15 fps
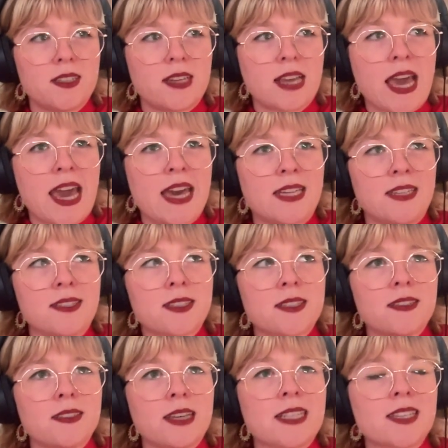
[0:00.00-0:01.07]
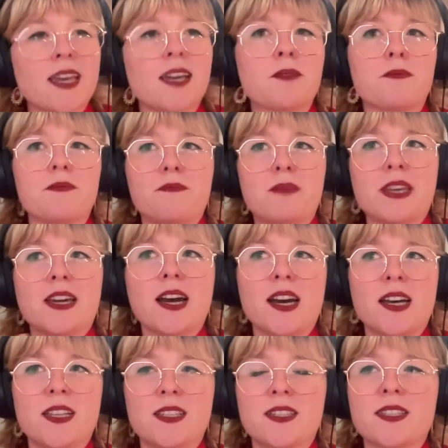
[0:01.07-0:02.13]
And it's like
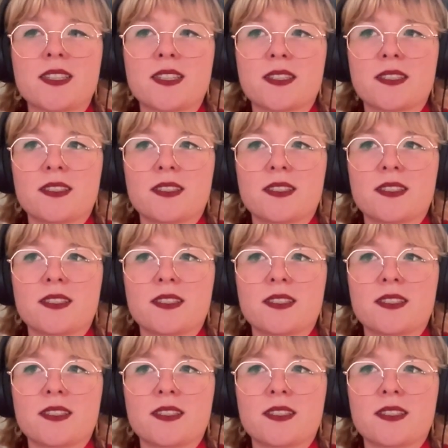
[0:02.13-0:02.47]
because